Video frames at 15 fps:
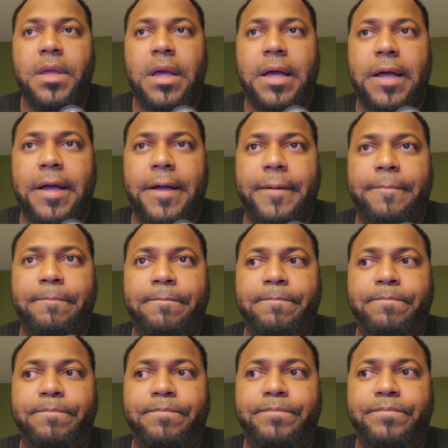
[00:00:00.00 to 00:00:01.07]
um,
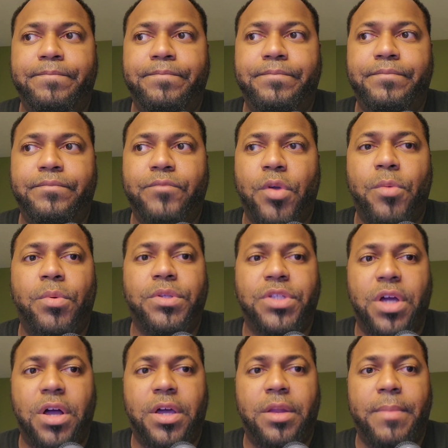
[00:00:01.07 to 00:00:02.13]
we were
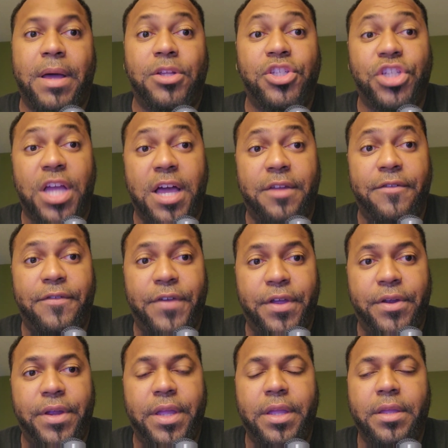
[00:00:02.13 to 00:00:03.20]
talking about John
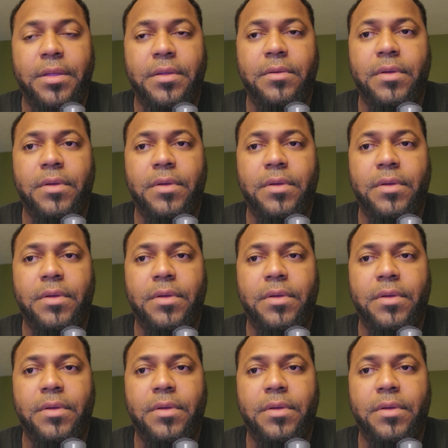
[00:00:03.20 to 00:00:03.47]
Fury.